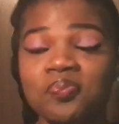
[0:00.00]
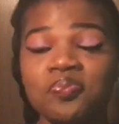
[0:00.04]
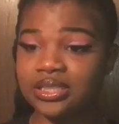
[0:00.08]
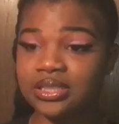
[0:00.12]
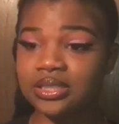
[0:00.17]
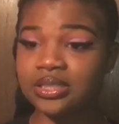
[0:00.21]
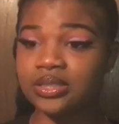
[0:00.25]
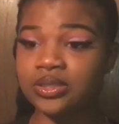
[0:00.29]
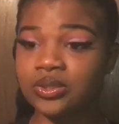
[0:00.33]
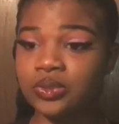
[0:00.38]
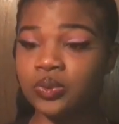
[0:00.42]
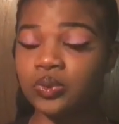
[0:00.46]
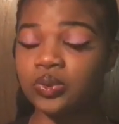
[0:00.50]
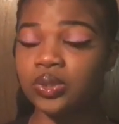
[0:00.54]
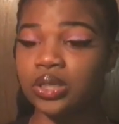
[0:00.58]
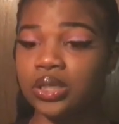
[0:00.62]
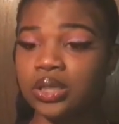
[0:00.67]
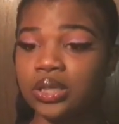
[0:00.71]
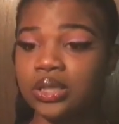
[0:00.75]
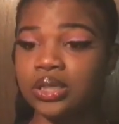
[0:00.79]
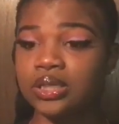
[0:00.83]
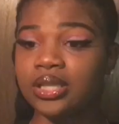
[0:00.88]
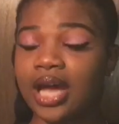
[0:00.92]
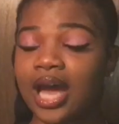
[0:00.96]
To
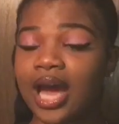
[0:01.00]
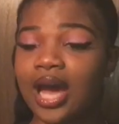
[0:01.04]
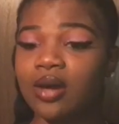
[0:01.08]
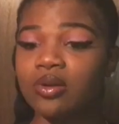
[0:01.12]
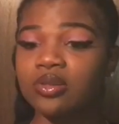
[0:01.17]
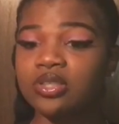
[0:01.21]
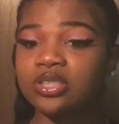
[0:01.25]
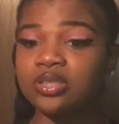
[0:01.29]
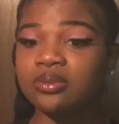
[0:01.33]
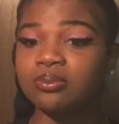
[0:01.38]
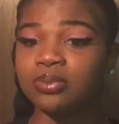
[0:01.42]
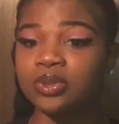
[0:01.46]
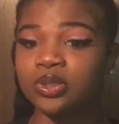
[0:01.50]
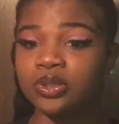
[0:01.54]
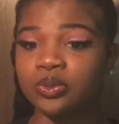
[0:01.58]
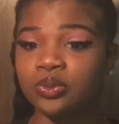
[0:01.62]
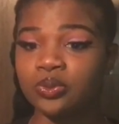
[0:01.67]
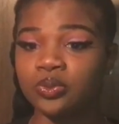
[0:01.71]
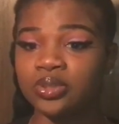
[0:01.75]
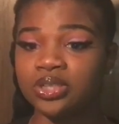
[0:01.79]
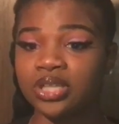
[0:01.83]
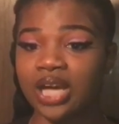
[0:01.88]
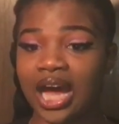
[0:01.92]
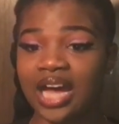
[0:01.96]
uh, the House of
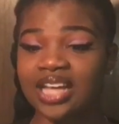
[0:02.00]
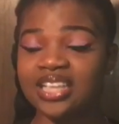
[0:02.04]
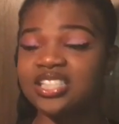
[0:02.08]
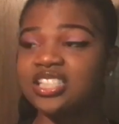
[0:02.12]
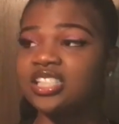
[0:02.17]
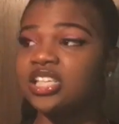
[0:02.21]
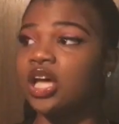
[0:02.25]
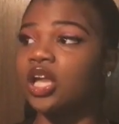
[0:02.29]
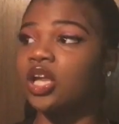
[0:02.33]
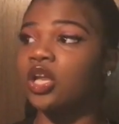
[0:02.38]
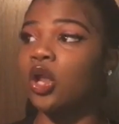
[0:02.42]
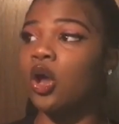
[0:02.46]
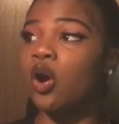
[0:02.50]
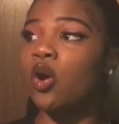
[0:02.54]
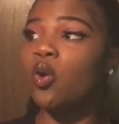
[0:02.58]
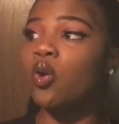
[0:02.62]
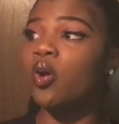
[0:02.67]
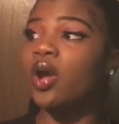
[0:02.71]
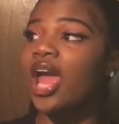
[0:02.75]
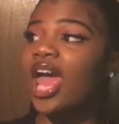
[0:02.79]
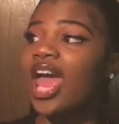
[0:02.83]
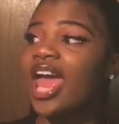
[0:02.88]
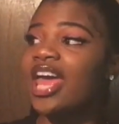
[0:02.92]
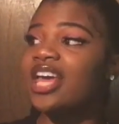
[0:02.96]
Blues, I see a
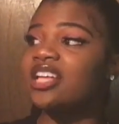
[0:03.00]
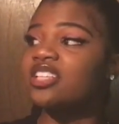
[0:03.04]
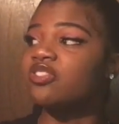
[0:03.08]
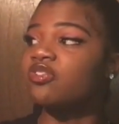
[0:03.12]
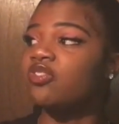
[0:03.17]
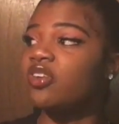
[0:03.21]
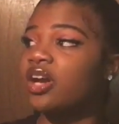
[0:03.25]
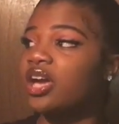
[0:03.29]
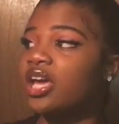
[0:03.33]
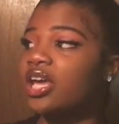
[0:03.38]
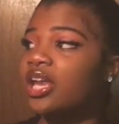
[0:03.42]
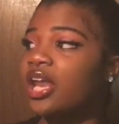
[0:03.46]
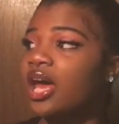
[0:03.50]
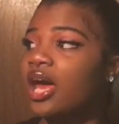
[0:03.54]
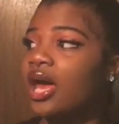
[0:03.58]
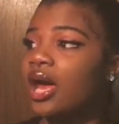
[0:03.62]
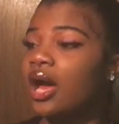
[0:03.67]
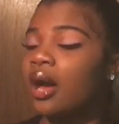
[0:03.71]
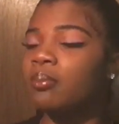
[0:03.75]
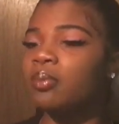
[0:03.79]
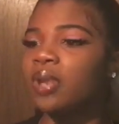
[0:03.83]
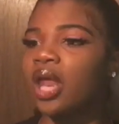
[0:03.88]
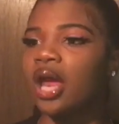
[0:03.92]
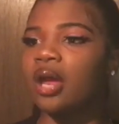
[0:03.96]
long ass fucking line.
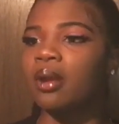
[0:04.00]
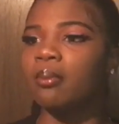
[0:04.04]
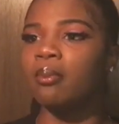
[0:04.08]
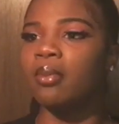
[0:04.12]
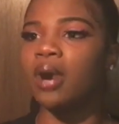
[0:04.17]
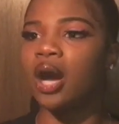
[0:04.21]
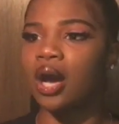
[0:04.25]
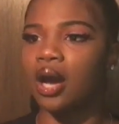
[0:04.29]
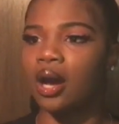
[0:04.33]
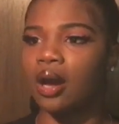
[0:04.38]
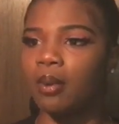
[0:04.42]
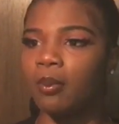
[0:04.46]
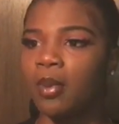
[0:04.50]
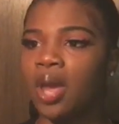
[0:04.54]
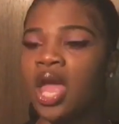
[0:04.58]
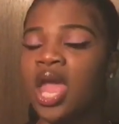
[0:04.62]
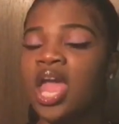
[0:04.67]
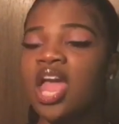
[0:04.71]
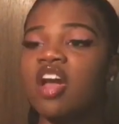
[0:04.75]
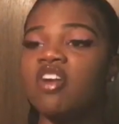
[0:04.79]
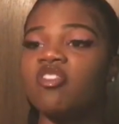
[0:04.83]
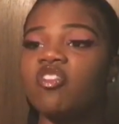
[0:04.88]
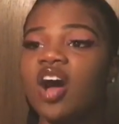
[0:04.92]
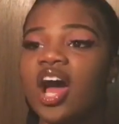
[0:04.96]
I'm like, mom,
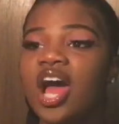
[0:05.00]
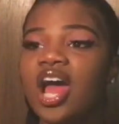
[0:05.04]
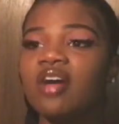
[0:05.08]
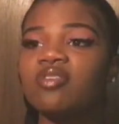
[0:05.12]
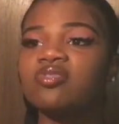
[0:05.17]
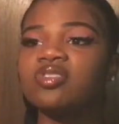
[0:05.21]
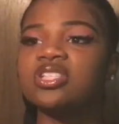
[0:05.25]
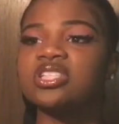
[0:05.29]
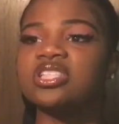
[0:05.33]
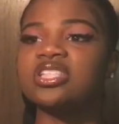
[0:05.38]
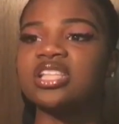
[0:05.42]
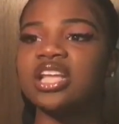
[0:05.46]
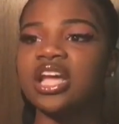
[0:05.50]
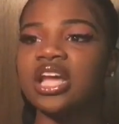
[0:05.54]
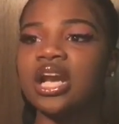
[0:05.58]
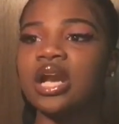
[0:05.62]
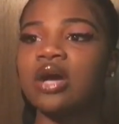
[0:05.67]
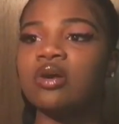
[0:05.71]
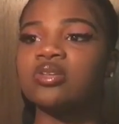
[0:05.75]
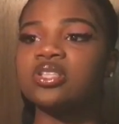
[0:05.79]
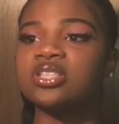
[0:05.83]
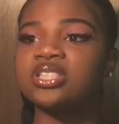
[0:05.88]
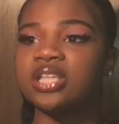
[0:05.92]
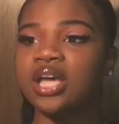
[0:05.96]
if I have to stand
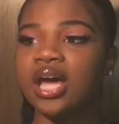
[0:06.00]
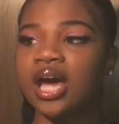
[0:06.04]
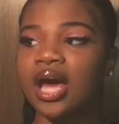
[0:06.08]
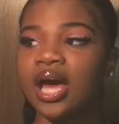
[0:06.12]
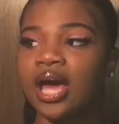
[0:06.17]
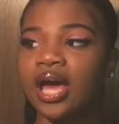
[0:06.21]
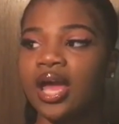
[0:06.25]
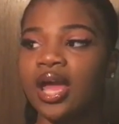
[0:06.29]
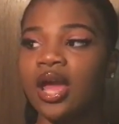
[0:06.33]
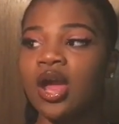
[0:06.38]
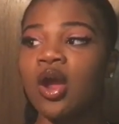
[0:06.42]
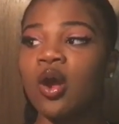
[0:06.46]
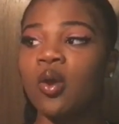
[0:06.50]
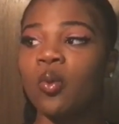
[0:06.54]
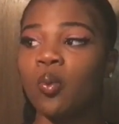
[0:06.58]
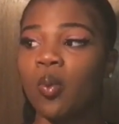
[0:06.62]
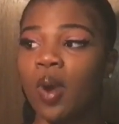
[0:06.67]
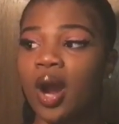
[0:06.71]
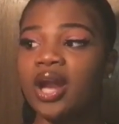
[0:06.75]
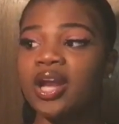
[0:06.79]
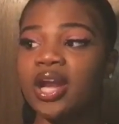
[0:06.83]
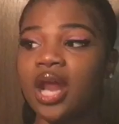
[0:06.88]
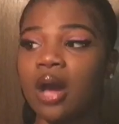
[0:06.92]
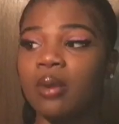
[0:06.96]
outside
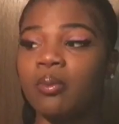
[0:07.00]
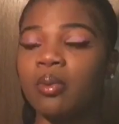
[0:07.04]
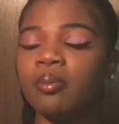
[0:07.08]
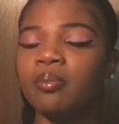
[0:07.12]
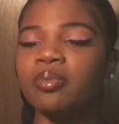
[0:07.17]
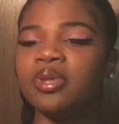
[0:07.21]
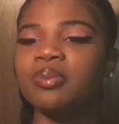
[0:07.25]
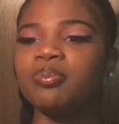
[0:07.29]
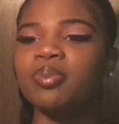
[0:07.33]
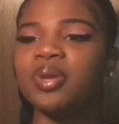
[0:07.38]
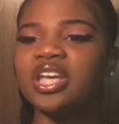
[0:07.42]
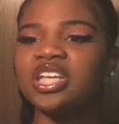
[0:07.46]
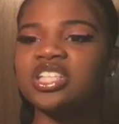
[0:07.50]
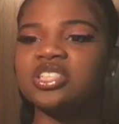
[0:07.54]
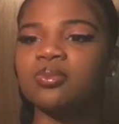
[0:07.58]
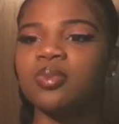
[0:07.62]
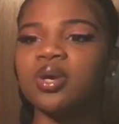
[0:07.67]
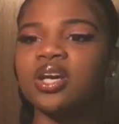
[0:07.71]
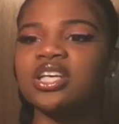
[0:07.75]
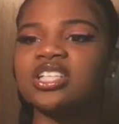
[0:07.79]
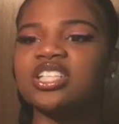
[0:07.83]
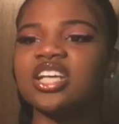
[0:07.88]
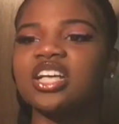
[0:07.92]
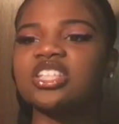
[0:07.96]
right now, I'm gonna be pissed
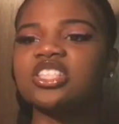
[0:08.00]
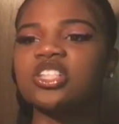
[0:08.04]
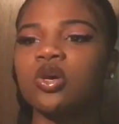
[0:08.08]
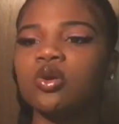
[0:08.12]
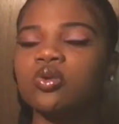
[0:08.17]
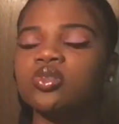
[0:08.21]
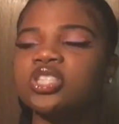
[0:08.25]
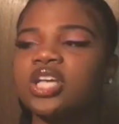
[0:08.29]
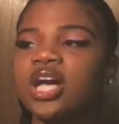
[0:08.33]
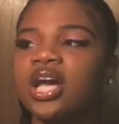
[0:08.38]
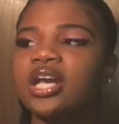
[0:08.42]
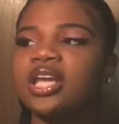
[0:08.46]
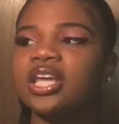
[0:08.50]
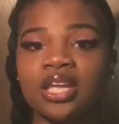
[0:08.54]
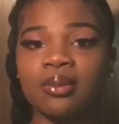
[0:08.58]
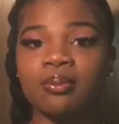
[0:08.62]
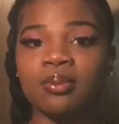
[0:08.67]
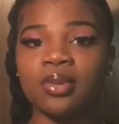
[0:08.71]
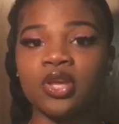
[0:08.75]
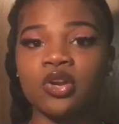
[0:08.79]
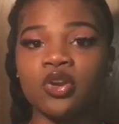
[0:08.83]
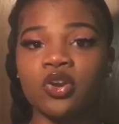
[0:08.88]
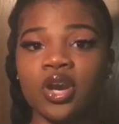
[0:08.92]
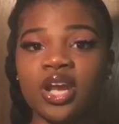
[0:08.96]
because I told y'all to
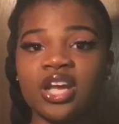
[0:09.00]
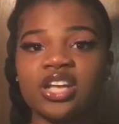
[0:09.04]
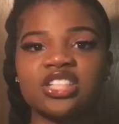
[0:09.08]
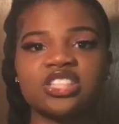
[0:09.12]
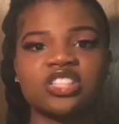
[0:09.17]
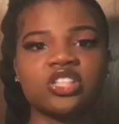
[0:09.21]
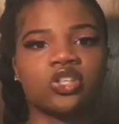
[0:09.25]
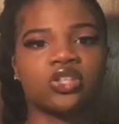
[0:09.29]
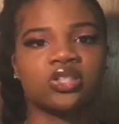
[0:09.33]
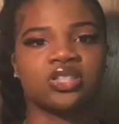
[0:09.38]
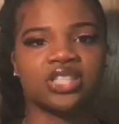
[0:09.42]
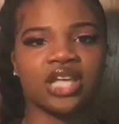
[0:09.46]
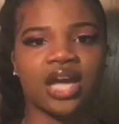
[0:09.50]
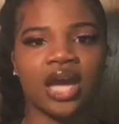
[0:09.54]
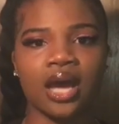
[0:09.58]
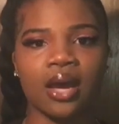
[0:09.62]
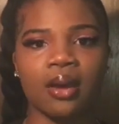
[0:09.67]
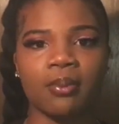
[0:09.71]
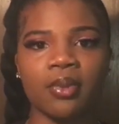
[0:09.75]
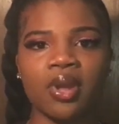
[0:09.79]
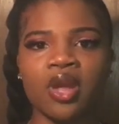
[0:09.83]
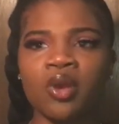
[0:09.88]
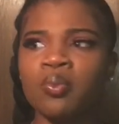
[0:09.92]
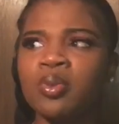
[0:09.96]
get me here at a certain
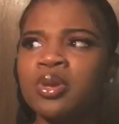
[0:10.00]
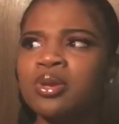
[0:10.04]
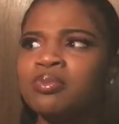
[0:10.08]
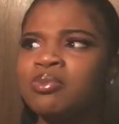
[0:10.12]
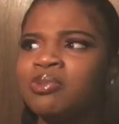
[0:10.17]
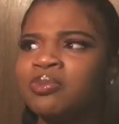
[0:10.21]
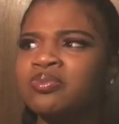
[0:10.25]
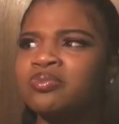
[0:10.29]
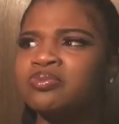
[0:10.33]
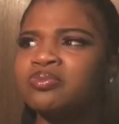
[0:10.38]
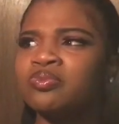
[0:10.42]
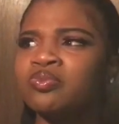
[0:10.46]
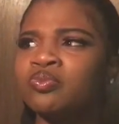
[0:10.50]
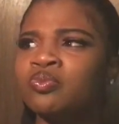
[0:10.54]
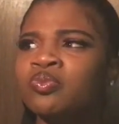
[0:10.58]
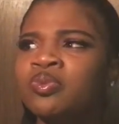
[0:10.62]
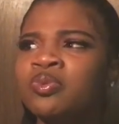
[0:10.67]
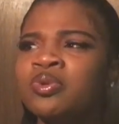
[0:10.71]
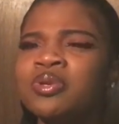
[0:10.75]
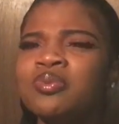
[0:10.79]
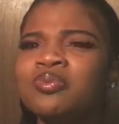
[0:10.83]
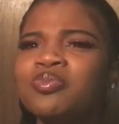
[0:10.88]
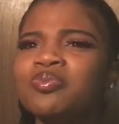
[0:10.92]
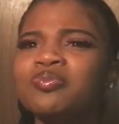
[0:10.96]
time. And we,
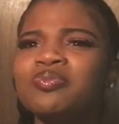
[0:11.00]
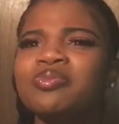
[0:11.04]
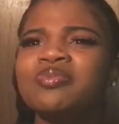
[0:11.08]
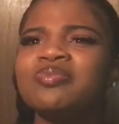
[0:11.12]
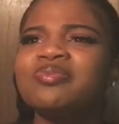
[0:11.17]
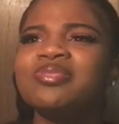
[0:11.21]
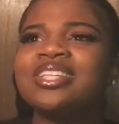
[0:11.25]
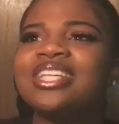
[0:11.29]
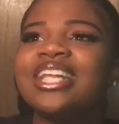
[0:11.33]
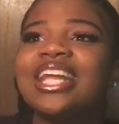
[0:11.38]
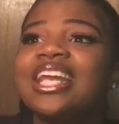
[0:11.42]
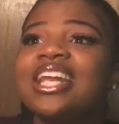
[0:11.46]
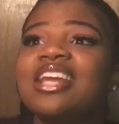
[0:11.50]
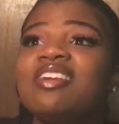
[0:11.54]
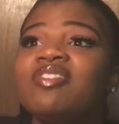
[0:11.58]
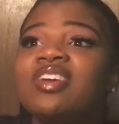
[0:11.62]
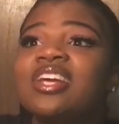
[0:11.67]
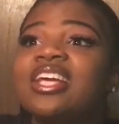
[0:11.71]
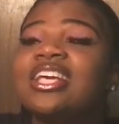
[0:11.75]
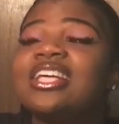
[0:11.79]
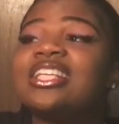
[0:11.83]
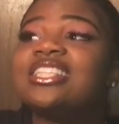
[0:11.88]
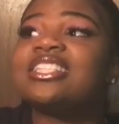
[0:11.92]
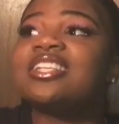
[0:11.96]
we didn't
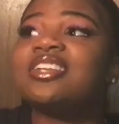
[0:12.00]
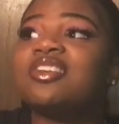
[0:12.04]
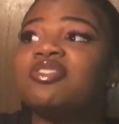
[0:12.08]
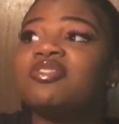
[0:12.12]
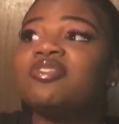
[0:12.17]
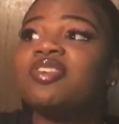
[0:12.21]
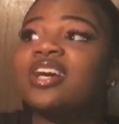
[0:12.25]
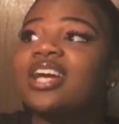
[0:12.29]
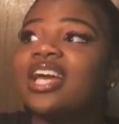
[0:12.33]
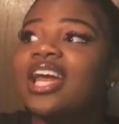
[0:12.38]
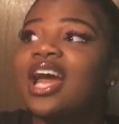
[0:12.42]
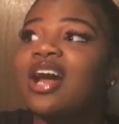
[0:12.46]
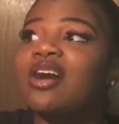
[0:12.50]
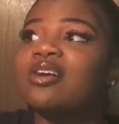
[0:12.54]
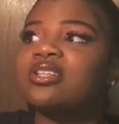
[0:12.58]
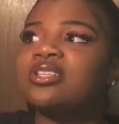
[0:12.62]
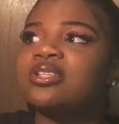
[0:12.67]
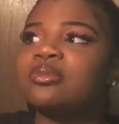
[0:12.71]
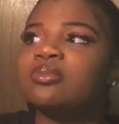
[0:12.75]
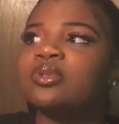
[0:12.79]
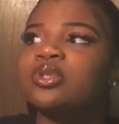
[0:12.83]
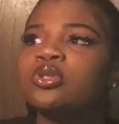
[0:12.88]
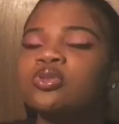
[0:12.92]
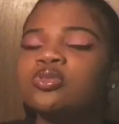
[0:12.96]
even get to the fucking
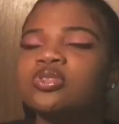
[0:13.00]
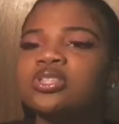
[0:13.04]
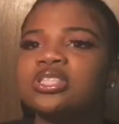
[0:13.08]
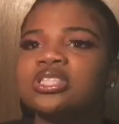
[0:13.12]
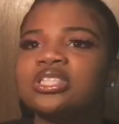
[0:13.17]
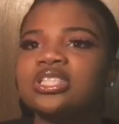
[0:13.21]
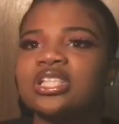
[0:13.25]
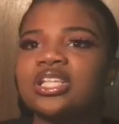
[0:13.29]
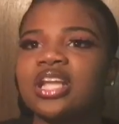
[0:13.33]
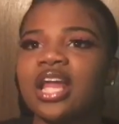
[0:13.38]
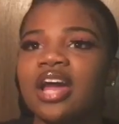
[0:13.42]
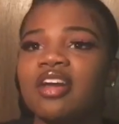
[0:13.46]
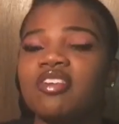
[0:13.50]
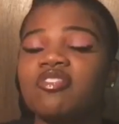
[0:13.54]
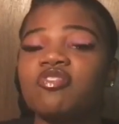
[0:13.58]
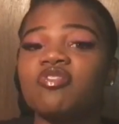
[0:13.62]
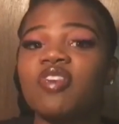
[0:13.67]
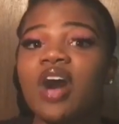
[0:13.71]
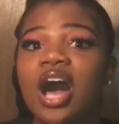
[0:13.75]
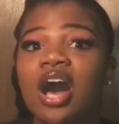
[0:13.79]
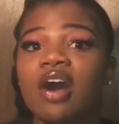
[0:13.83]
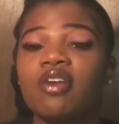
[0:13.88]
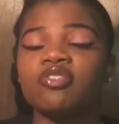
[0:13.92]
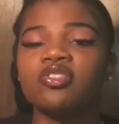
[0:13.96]
House of Blues until like
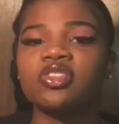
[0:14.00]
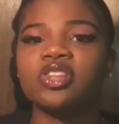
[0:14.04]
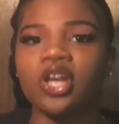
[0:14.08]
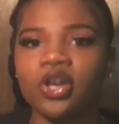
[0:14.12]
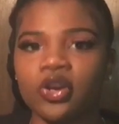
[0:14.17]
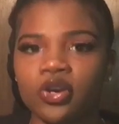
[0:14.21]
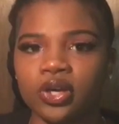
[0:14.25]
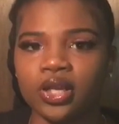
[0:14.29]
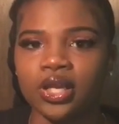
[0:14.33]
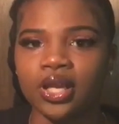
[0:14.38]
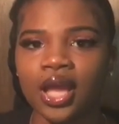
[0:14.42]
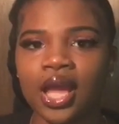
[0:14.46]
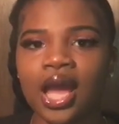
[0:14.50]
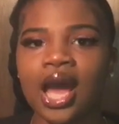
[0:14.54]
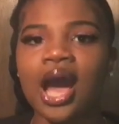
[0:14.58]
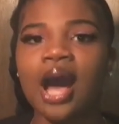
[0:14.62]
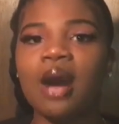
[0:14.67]
5.30.